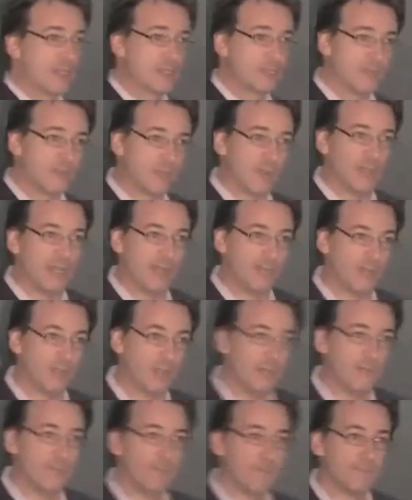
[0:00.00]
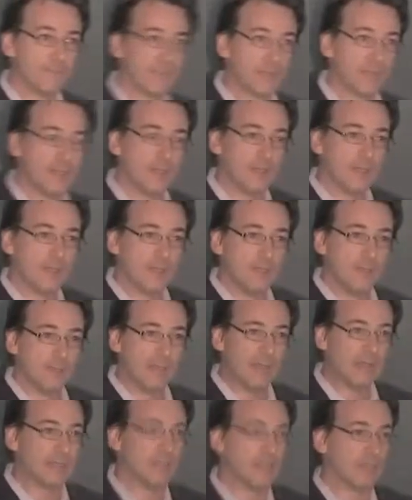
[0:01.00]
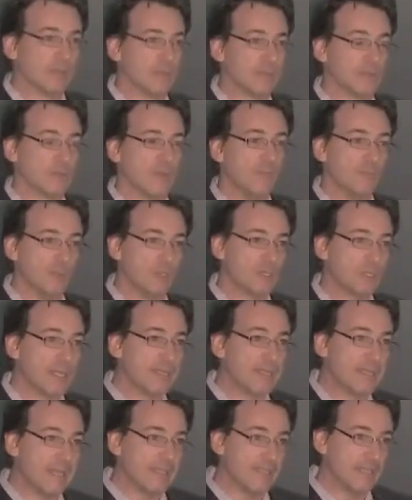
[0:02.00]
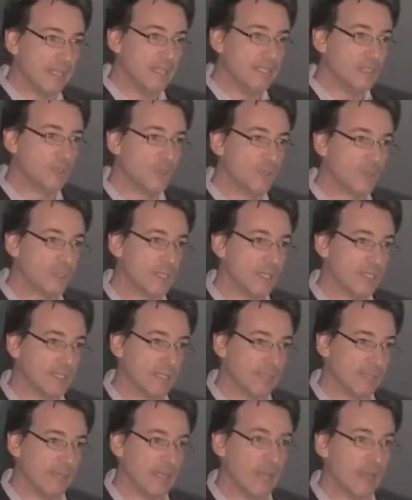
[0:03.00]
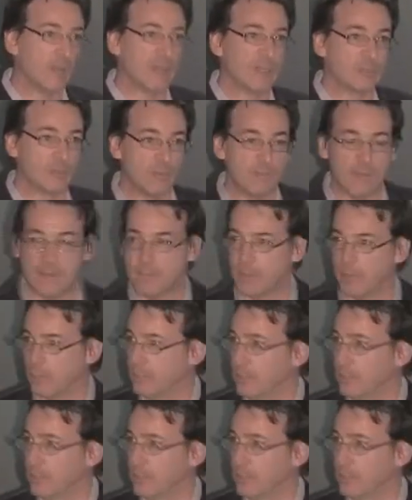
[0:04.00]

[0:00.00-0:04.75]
you have to add that, not only at the software level, but computers can get into your